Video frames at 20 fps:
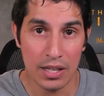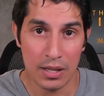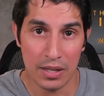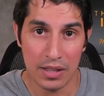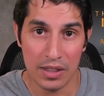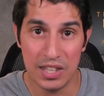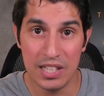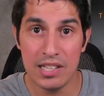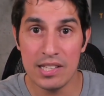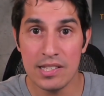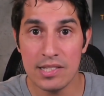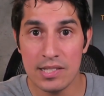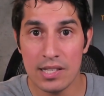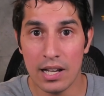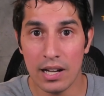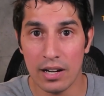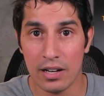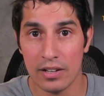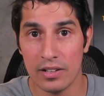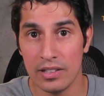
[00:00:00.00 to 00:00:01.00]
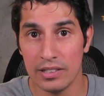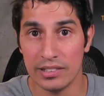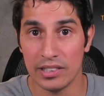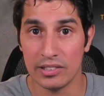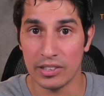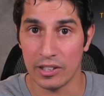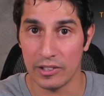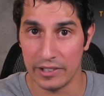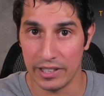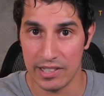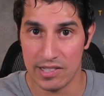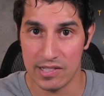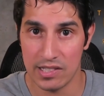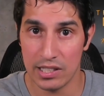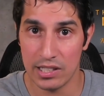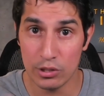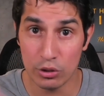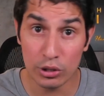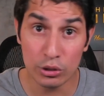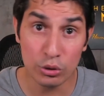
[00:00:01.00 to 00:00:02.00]
These are the targets.
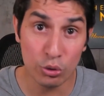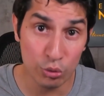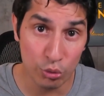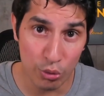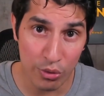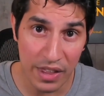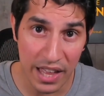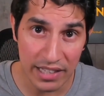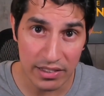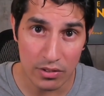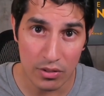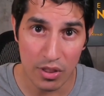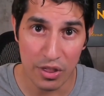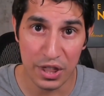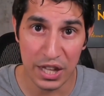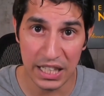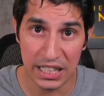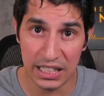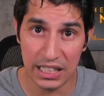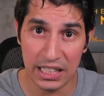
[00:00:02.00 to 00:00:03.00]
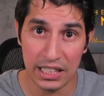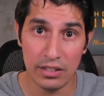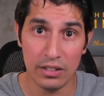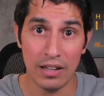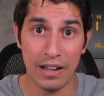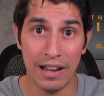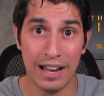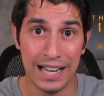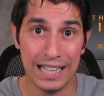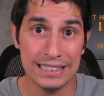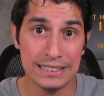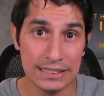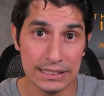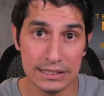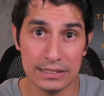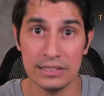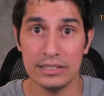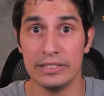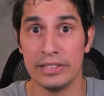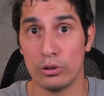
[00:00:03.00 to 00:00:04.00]
In order to do that, they need us,
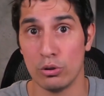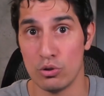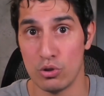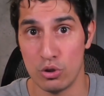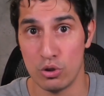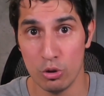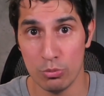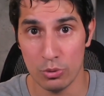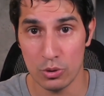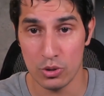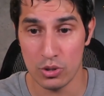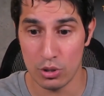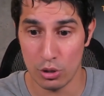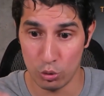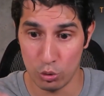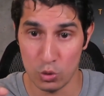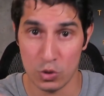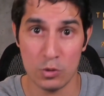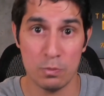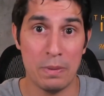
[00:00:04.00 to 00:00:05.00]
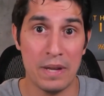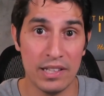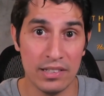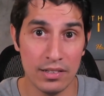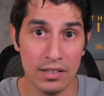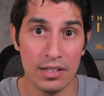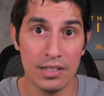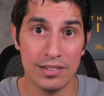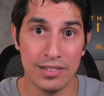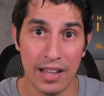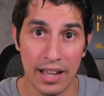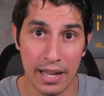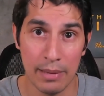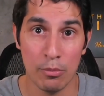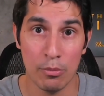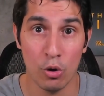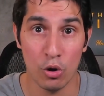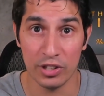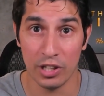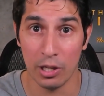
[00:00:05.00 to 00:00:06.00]
the consumers, to spend time
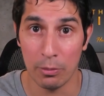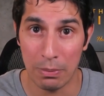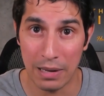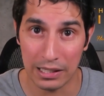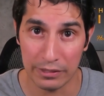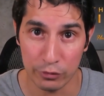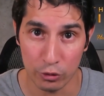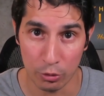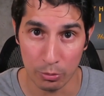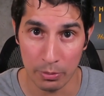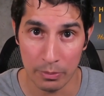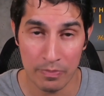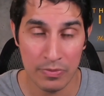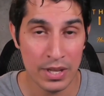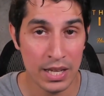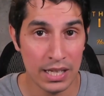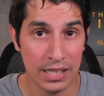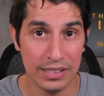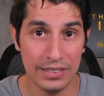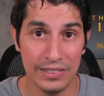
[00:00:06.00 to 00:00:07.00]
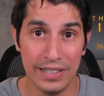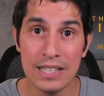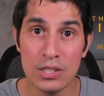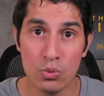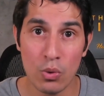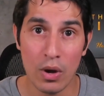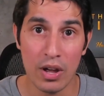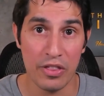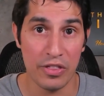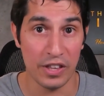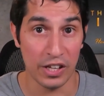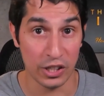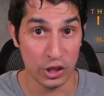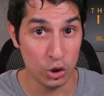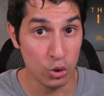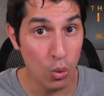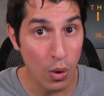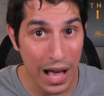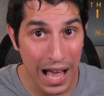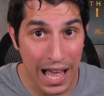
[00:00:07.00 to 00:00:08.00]
on their platform. That's why their
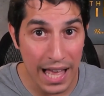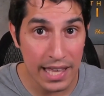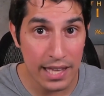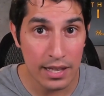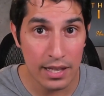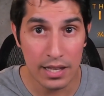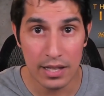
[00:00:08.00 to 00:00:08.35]
UI